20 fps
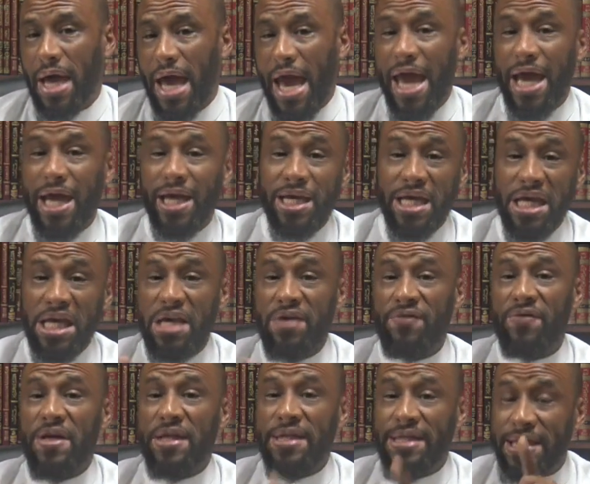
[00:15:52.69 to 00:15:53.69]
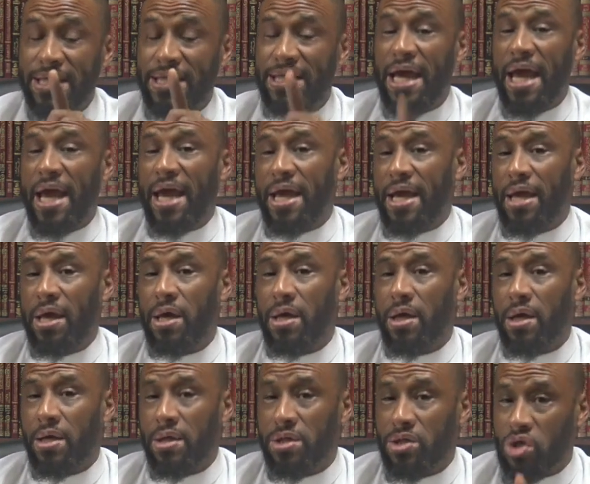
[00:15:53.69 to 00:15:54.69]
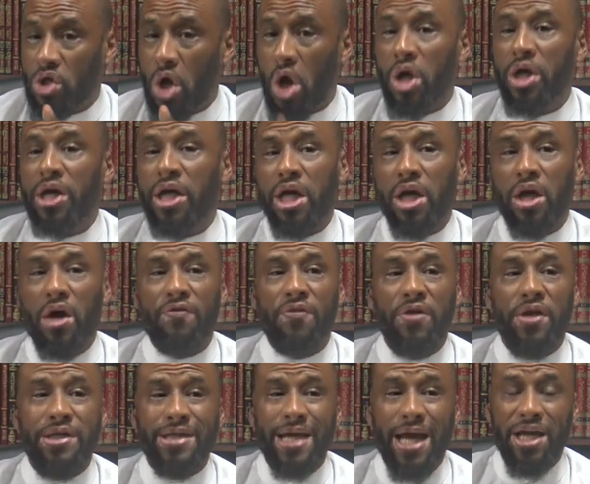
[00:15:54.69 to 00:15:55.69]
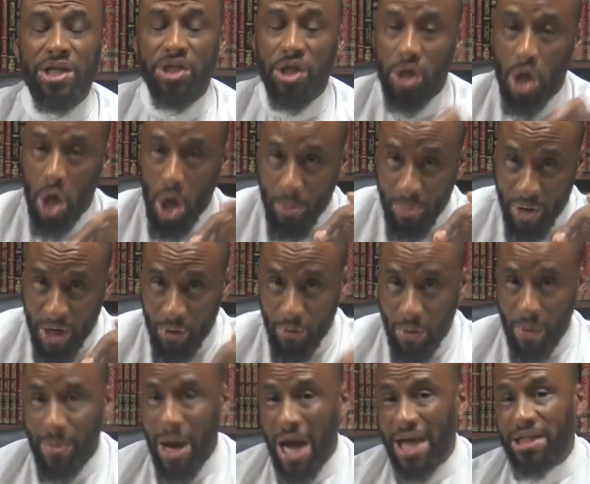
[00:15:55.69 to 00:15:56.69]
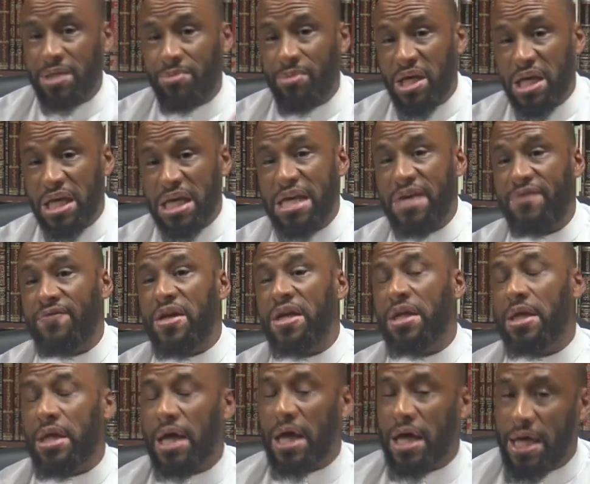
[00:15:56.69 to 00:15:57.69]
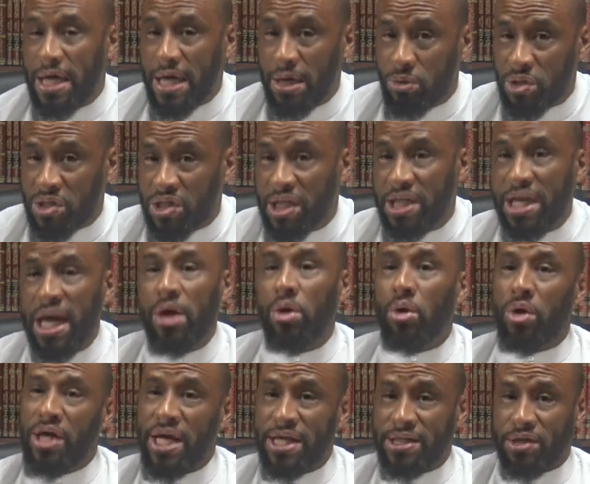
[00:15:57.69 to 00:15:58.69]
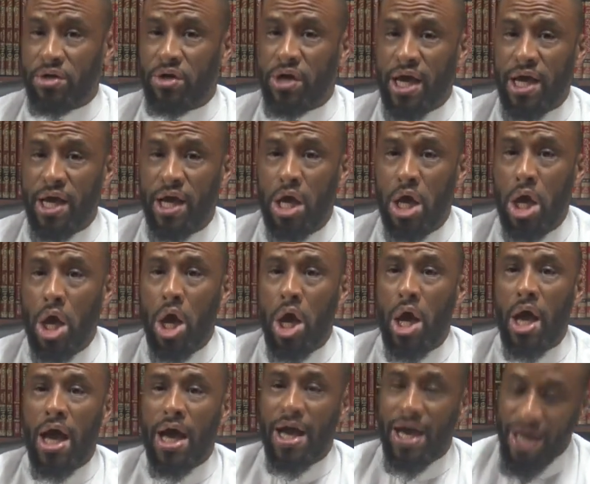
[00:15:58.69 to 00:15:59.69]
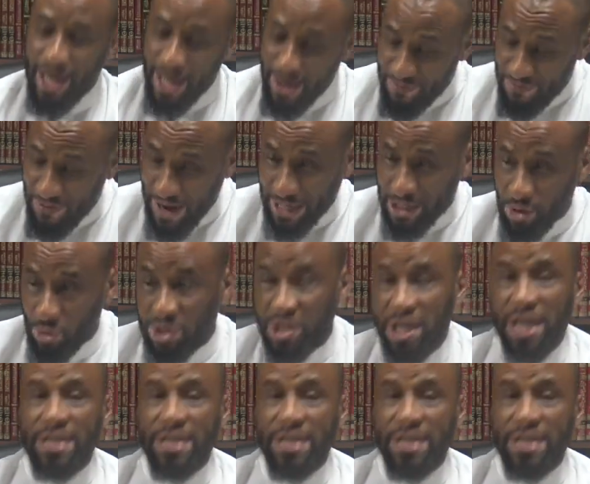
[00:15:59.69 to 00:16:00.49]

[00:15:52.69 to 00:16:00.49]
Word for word: And even today, sorry to get off on a tangent, but it reminds me even it was today or yesterday. In fact, it was